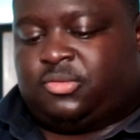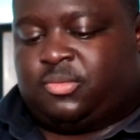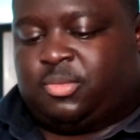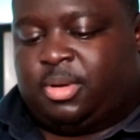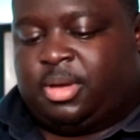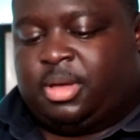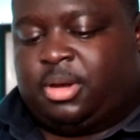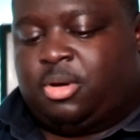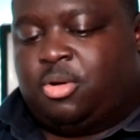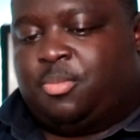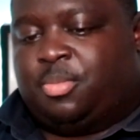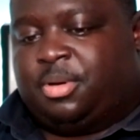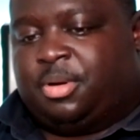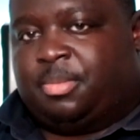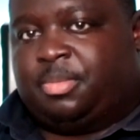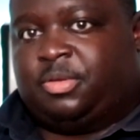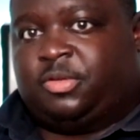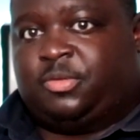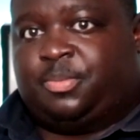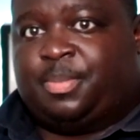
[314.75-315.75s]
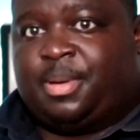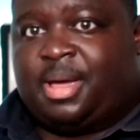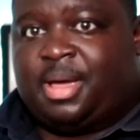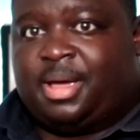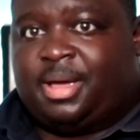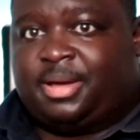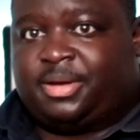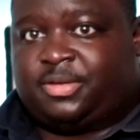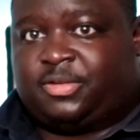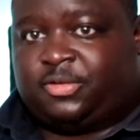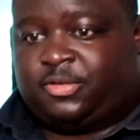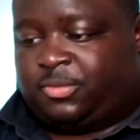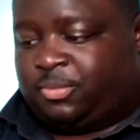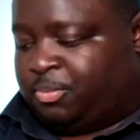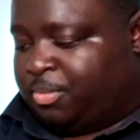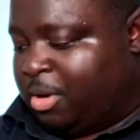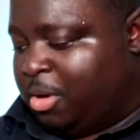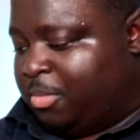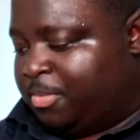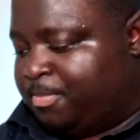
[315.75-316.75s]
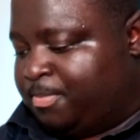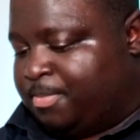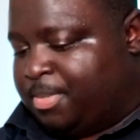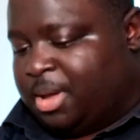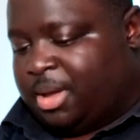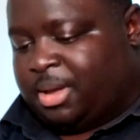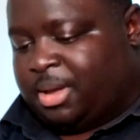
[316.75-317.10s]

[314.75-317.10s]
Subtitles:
just go ahead and open up this box. Boop.